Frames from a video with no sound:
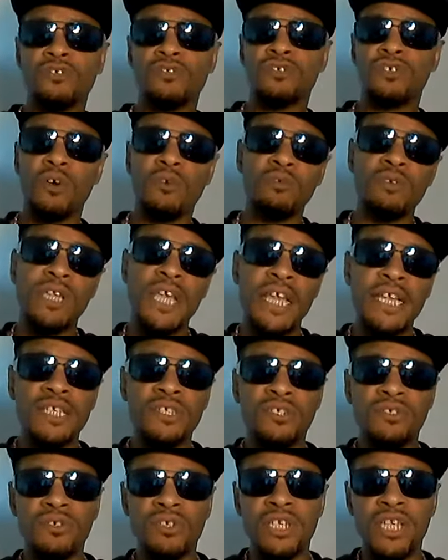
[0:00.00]
donating
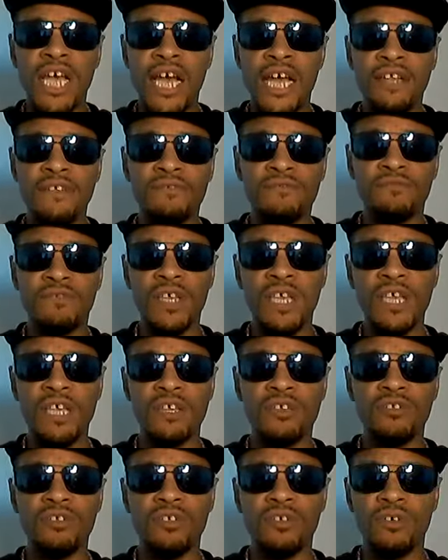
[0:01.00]
to a lot of
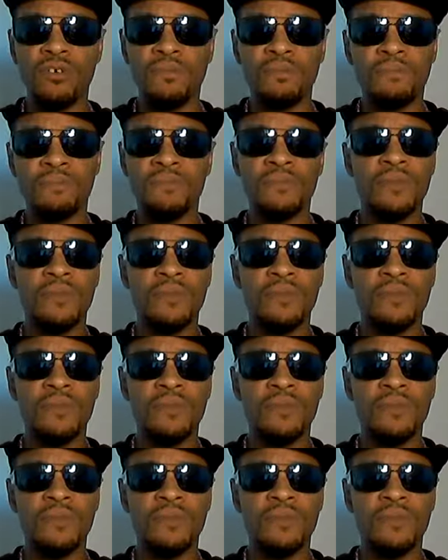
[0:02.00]
things, you know.